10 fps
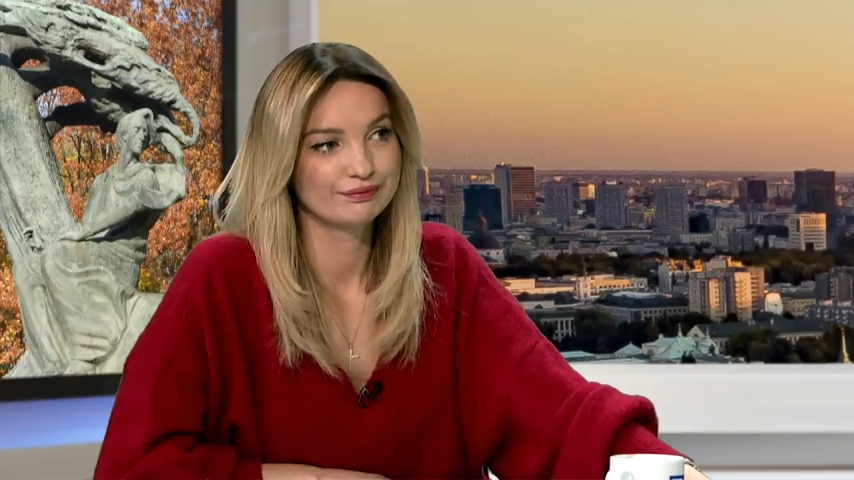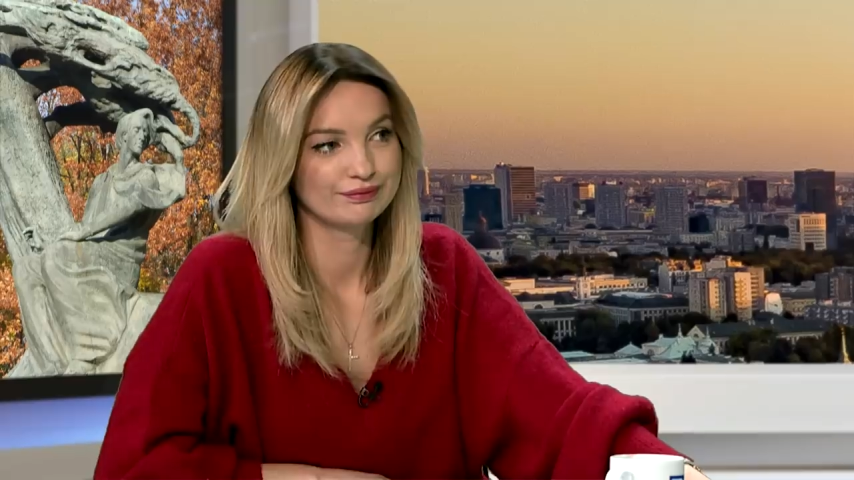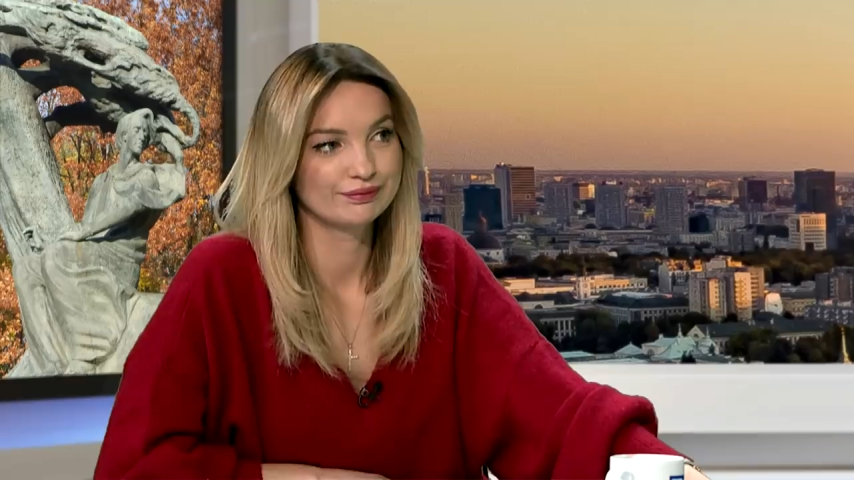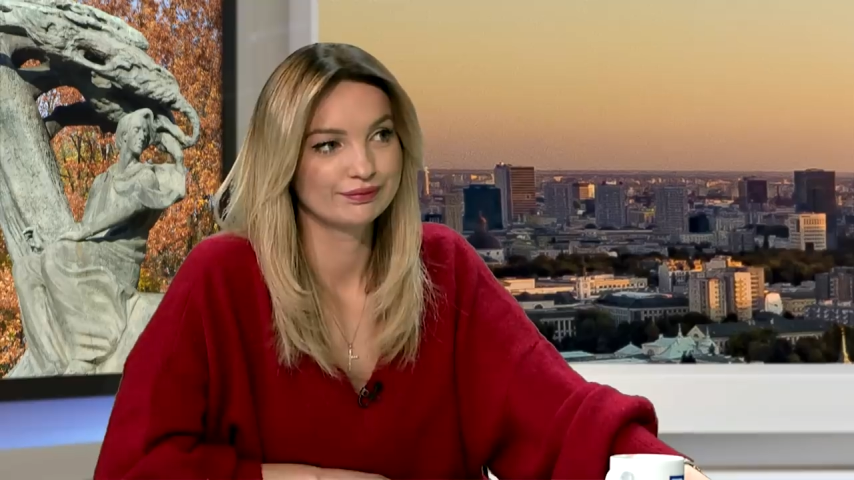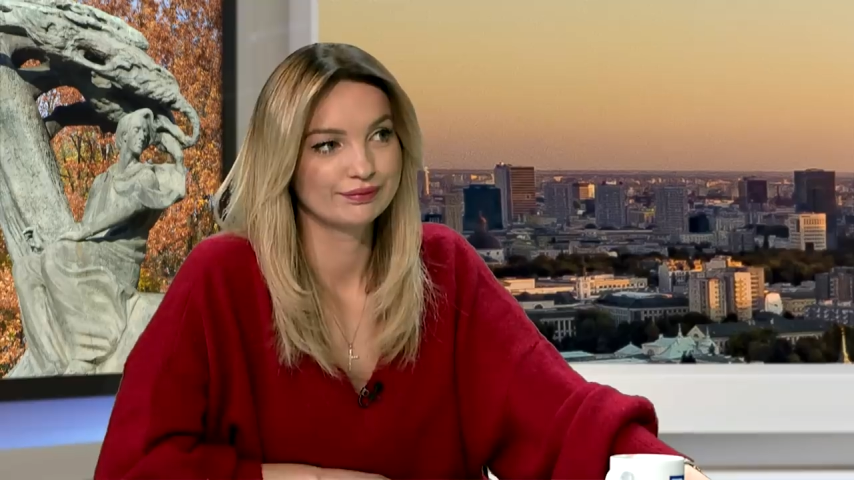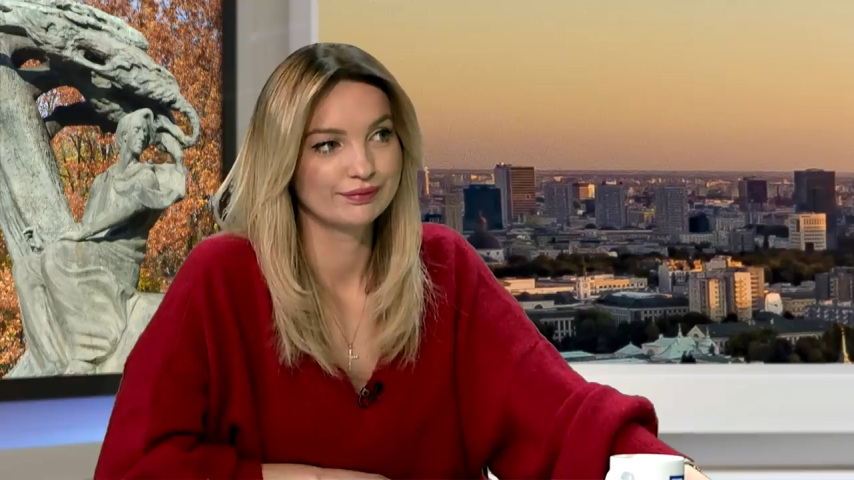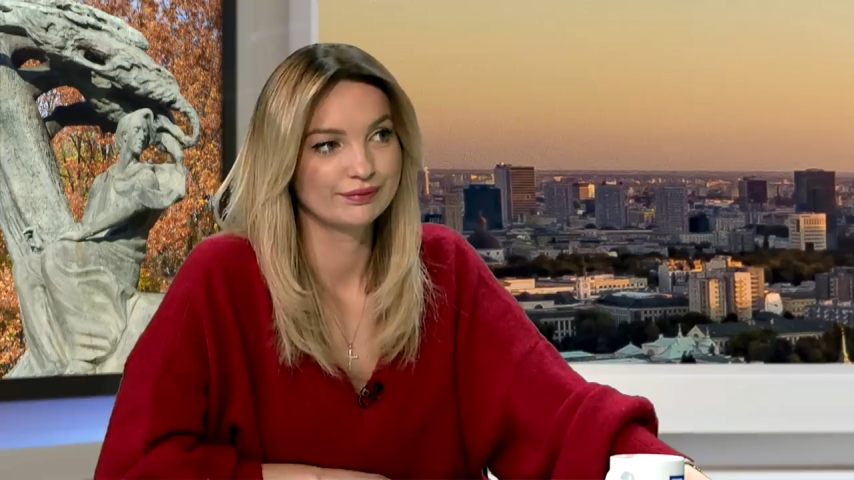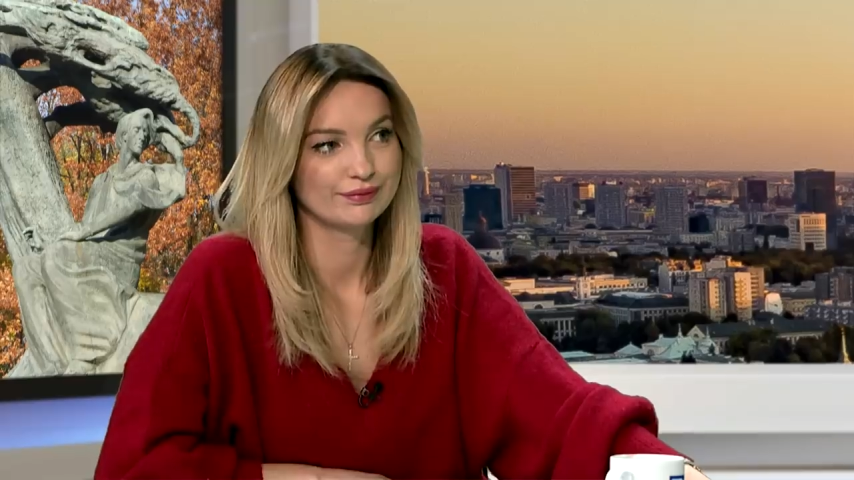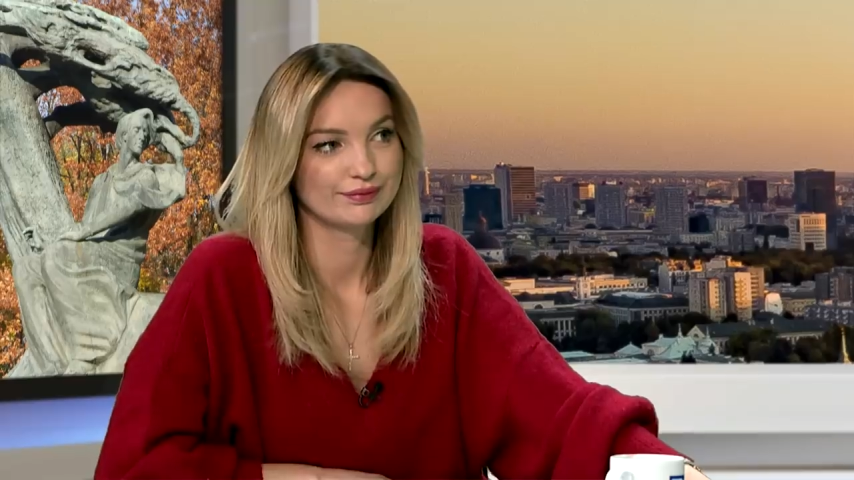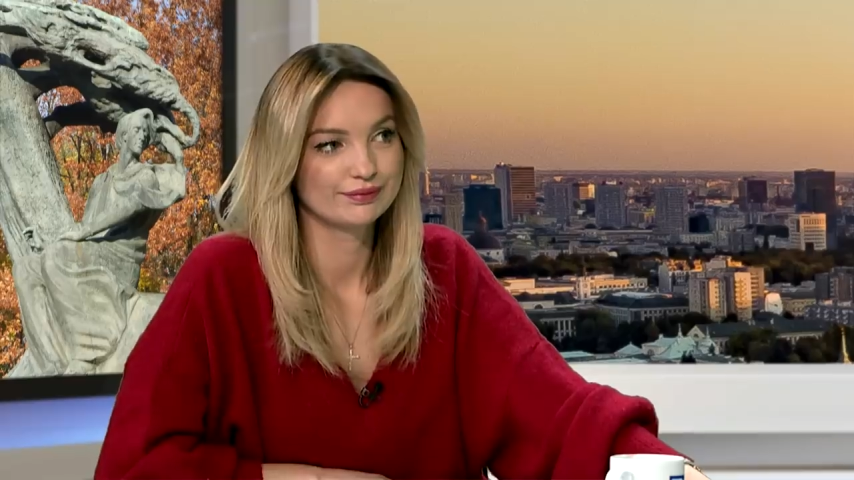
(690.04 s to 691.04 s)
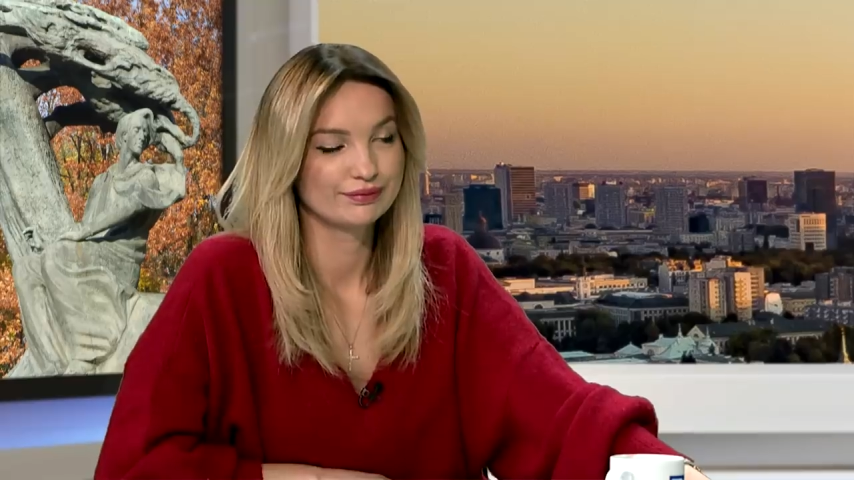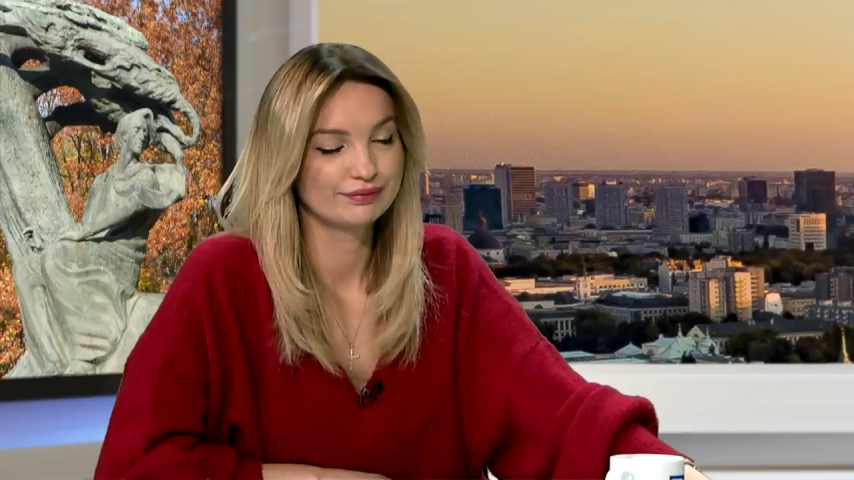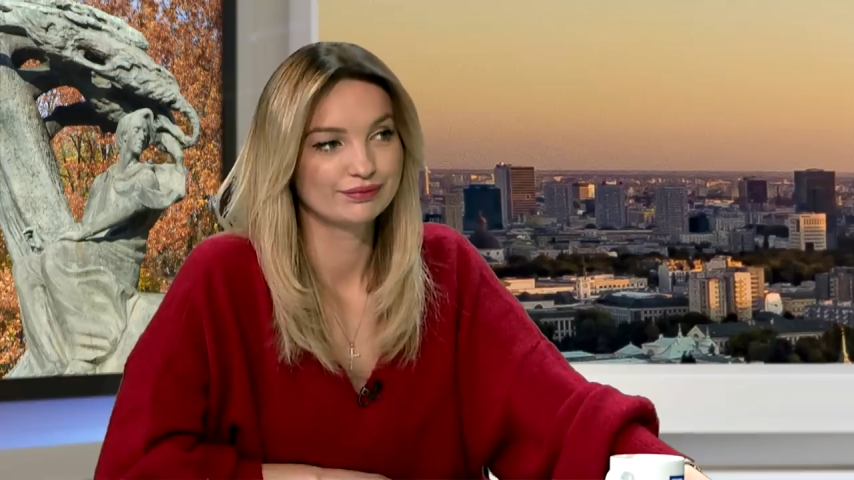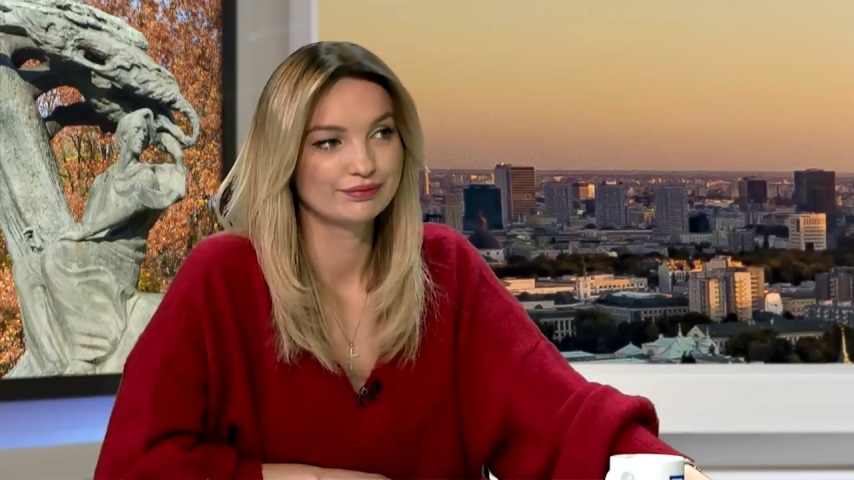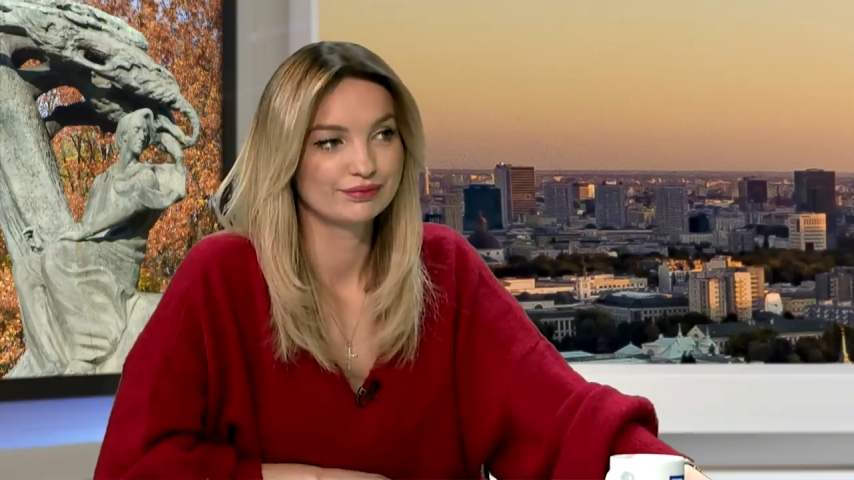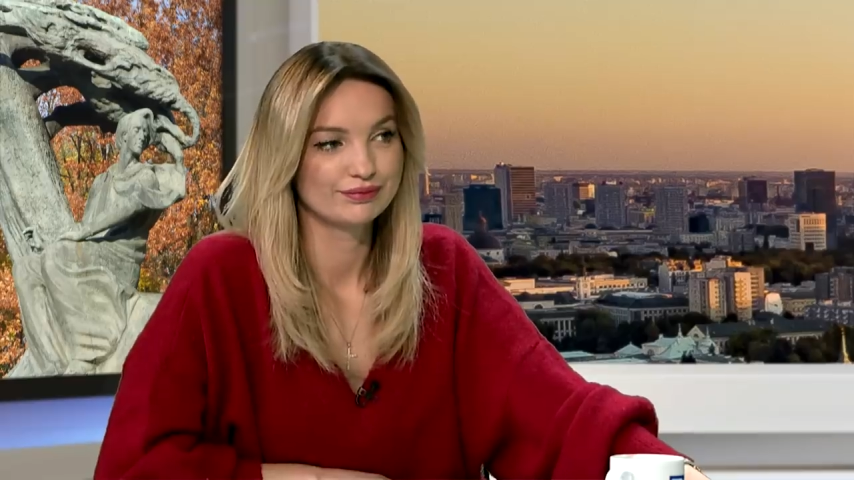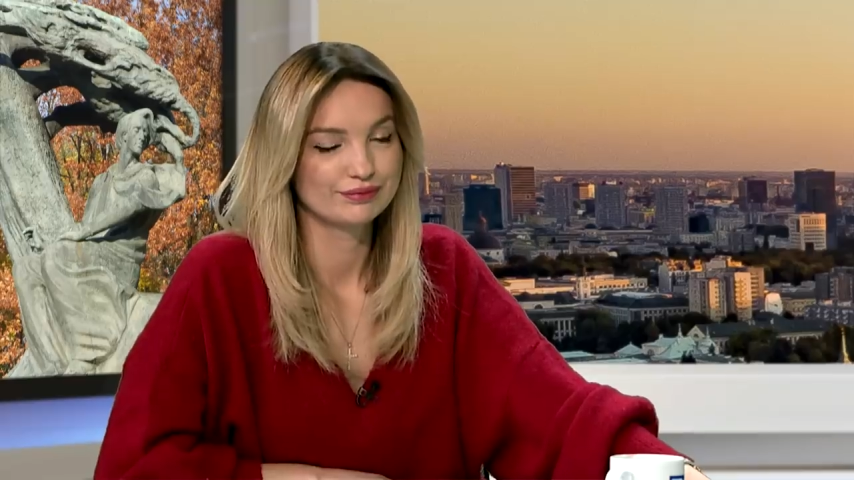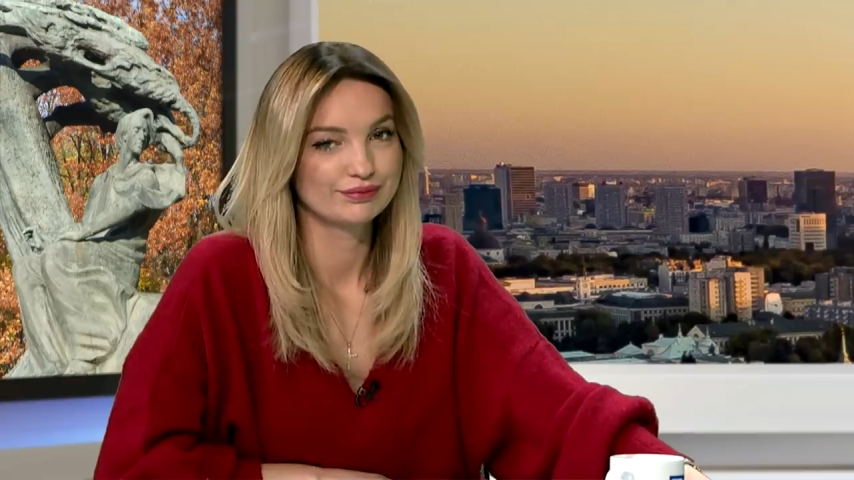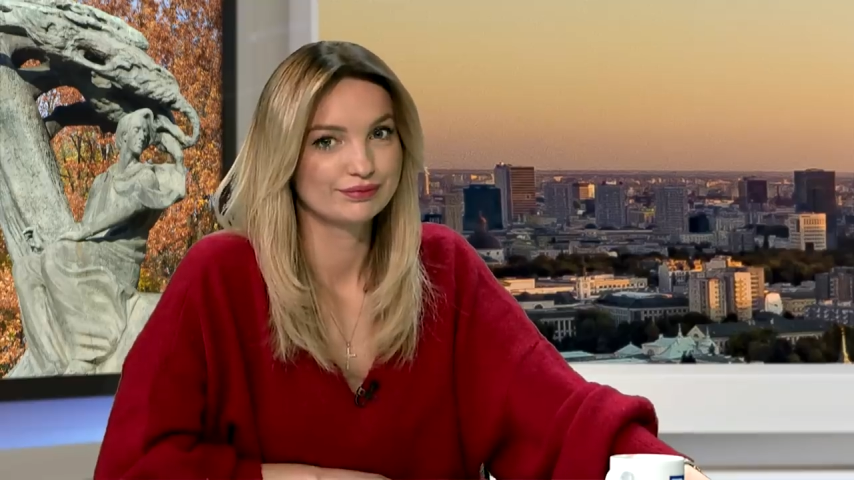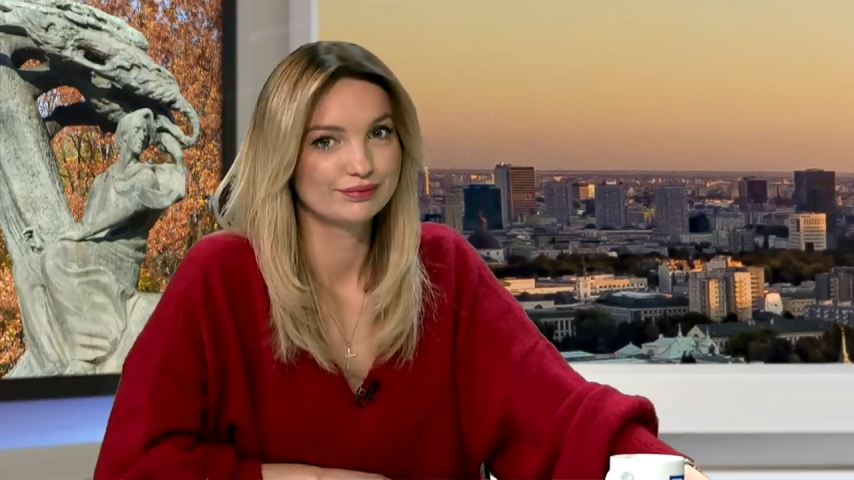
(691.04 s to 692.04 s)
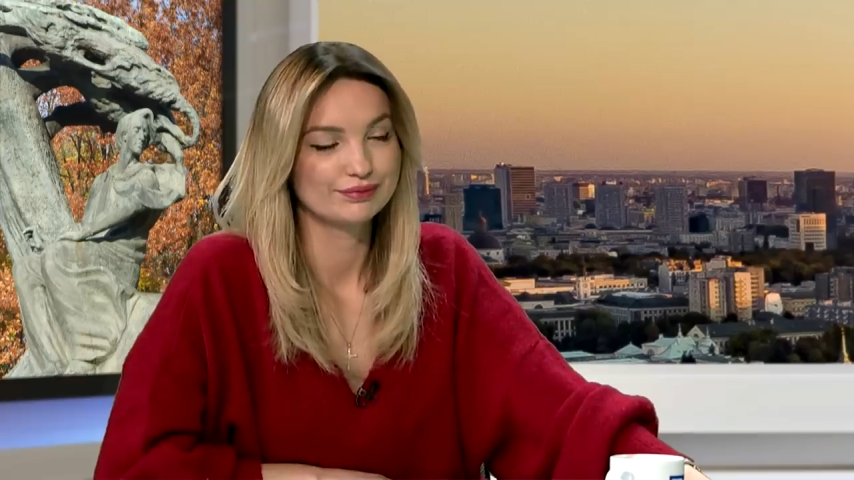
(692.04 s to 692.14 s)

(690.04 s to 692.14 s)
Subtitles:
PSL-u i on zresztą to PSL